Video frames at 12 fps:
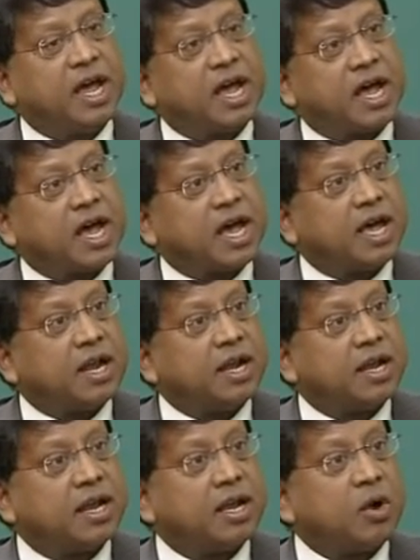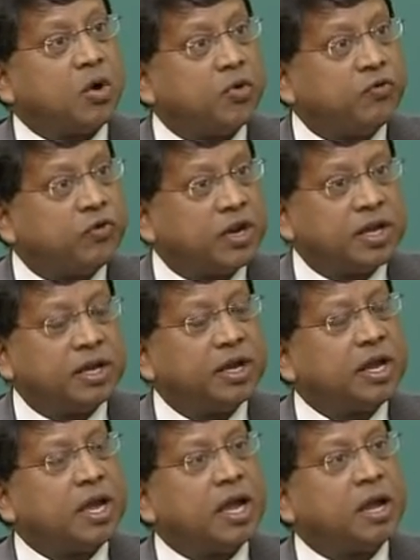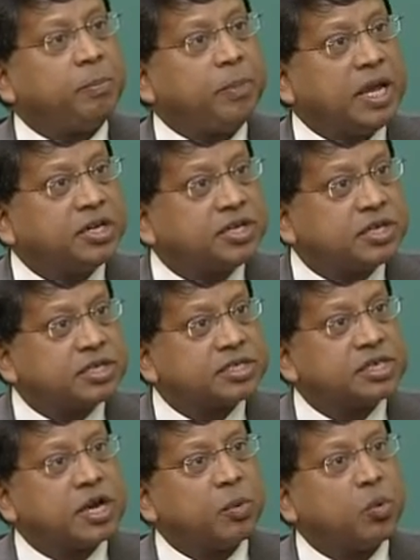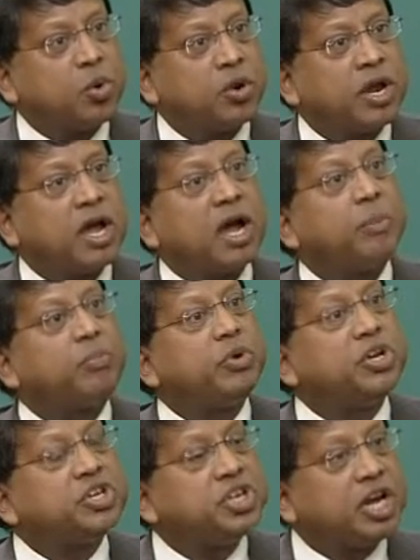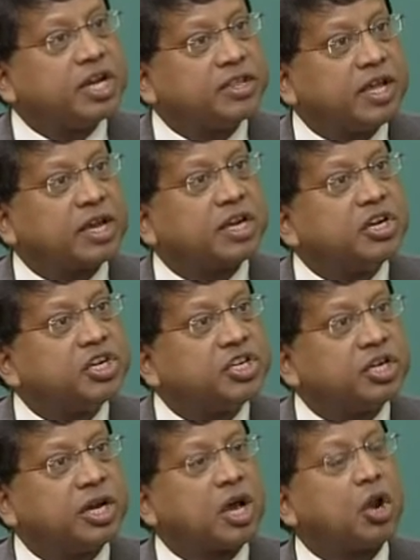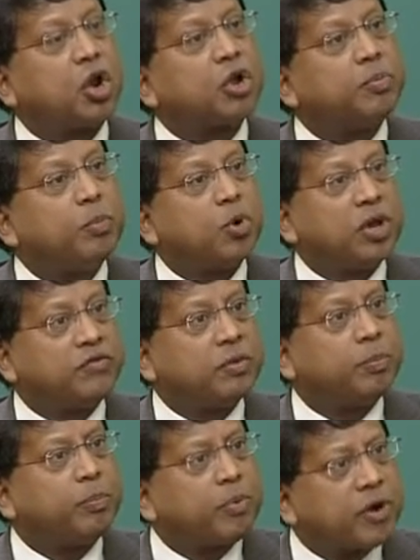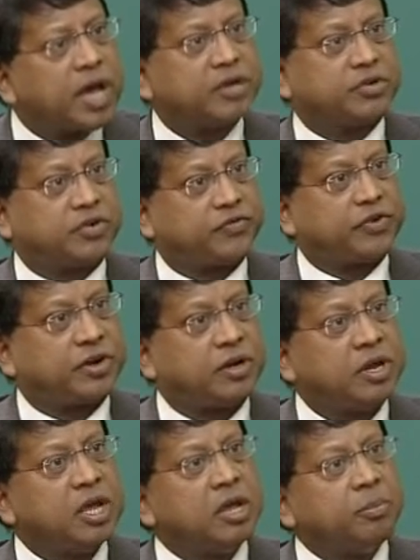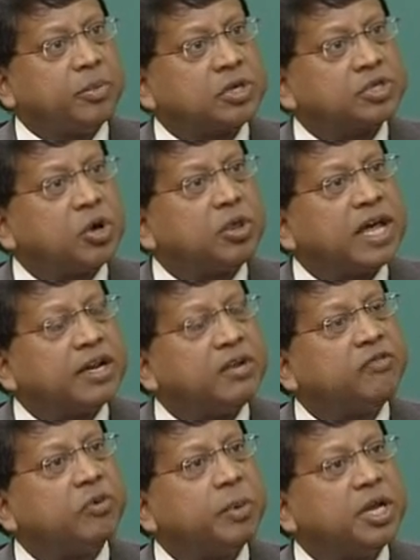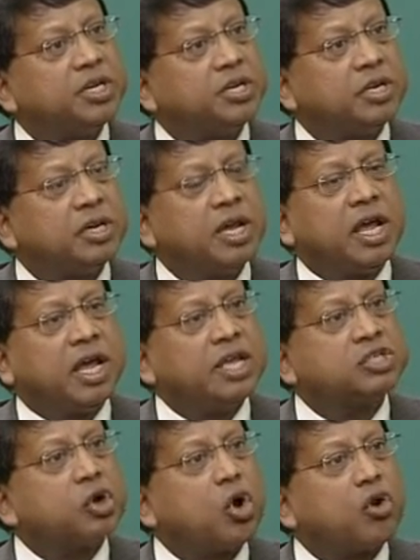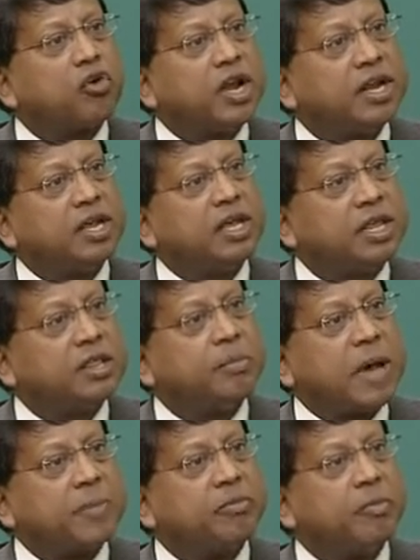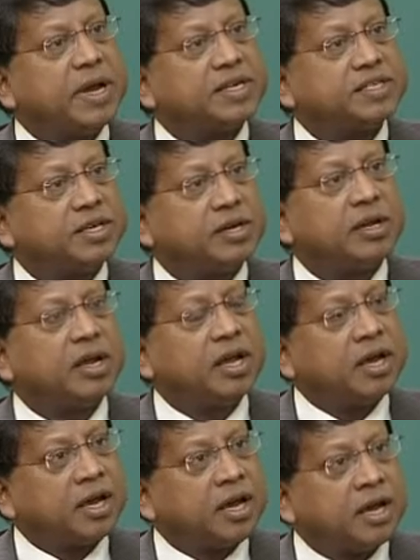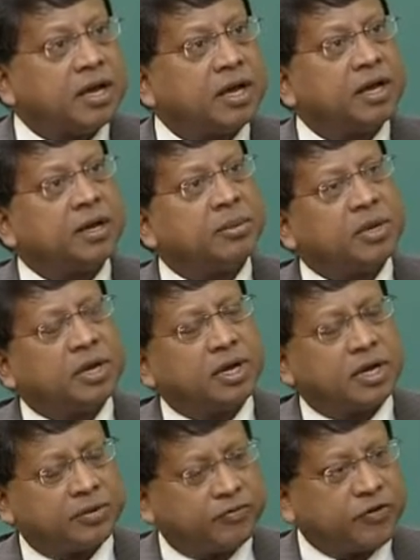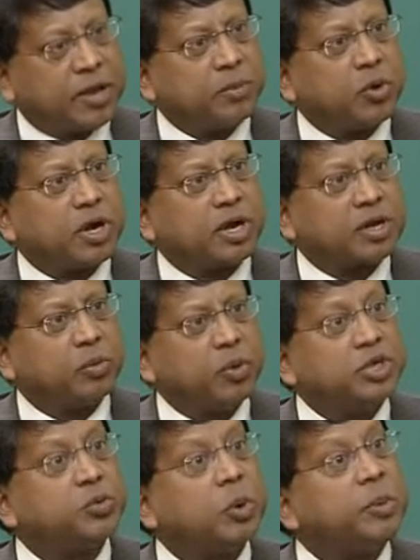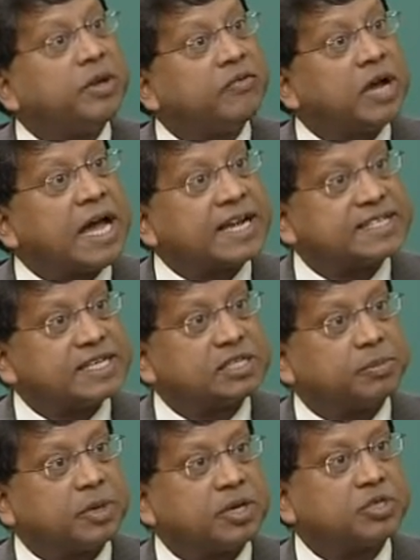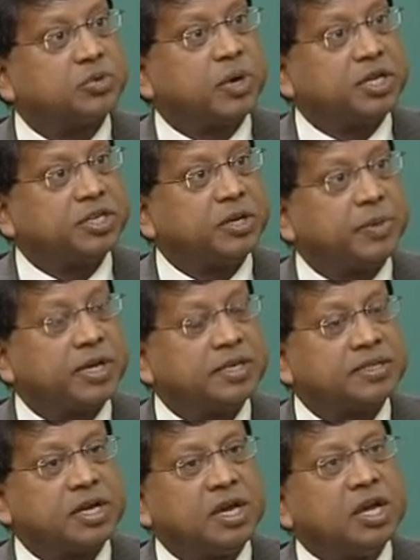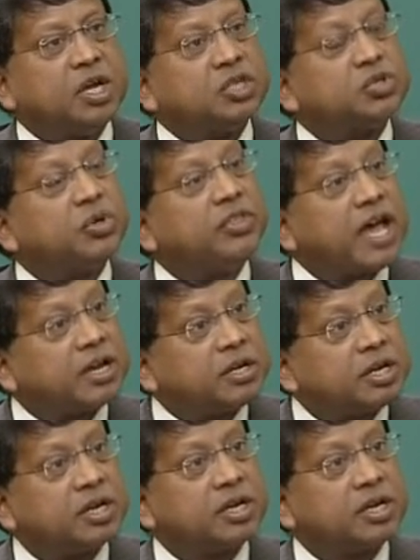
and hopefully patients would appreciate their condition a lot more even prior to referral, because all that information is already in the Mappa Medicine framework, which will be accessible to our GPs. So in that